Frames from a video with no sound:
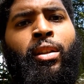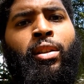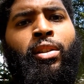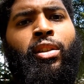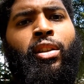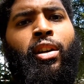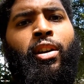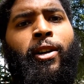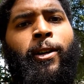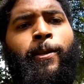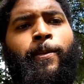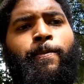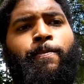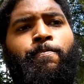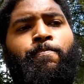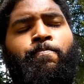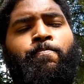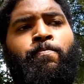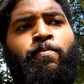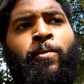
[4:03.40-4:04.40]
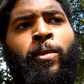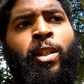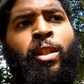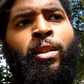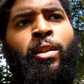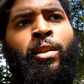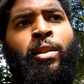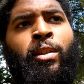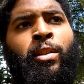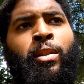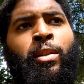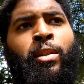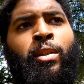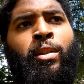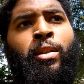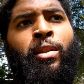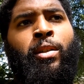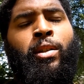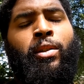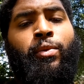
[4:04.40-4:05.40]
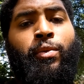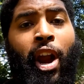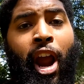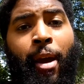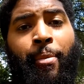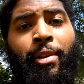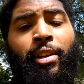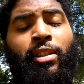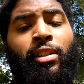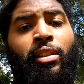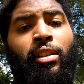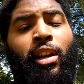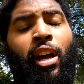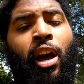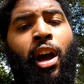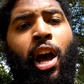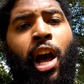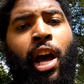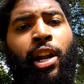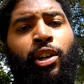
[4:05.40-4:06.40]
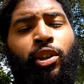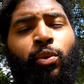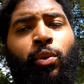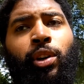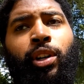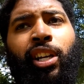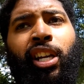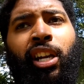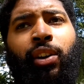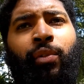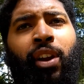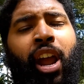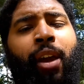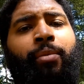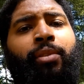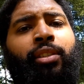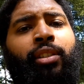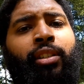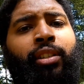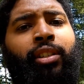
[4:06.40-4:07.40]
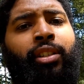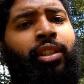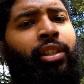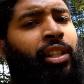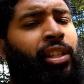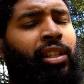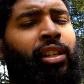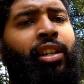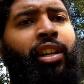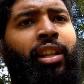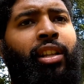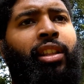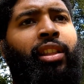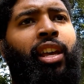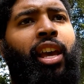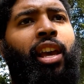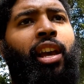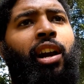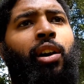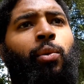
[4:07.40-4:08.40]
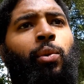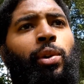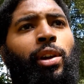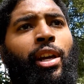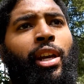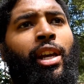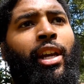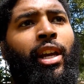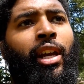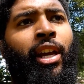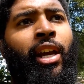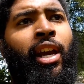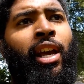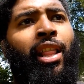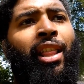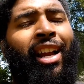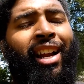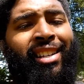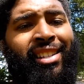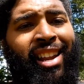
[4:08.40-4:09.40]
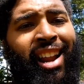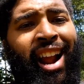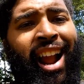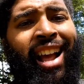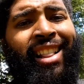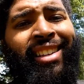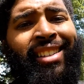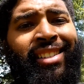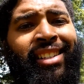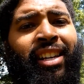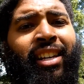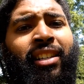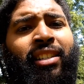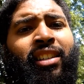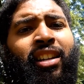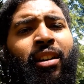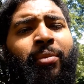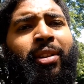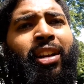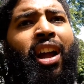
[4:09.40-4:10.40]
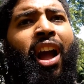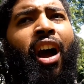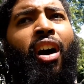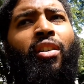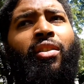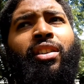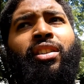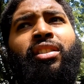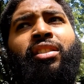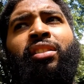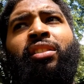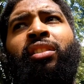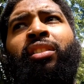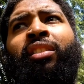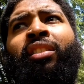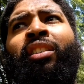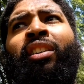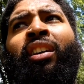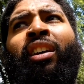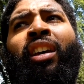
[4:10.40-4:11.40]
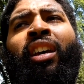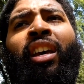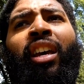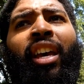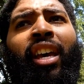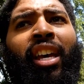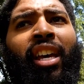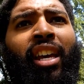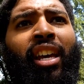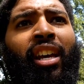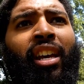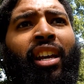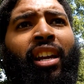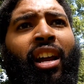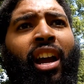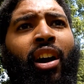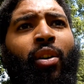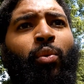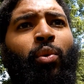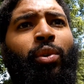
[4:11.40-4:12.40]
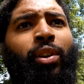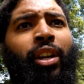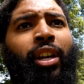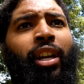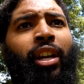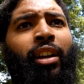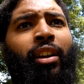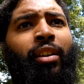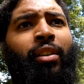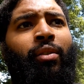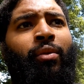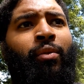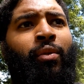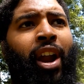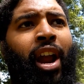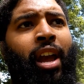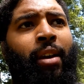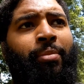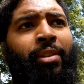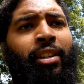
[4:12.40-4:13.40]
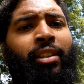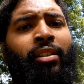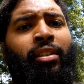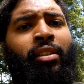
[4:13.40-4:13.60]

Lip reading: some rabbits. I do want to get rabbits this year. That's another thing I want to get. Like I said, I got the chickens coming in August, and I want to get rabbits.